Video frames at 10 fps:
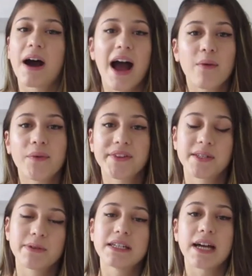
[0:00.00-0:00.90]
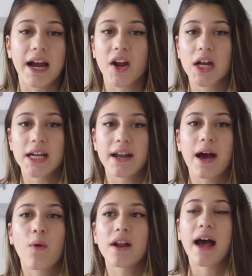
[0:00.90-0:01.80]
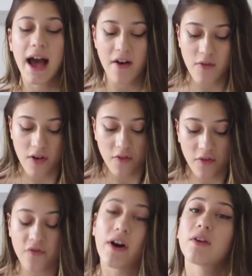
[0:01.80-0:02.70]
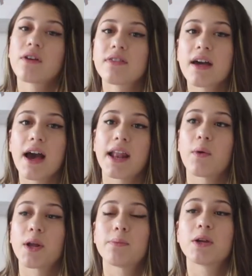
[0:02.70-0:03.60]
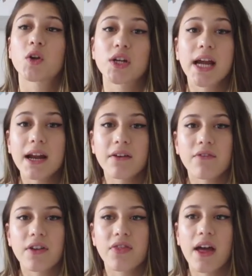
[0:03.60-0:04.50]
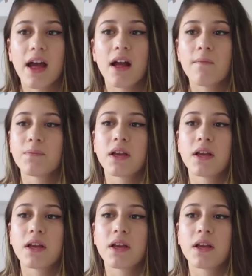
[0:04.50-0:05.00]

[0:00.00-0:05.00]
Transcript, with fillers: But I want this to be a diary and I want to have fun with it and I want to be creative with it.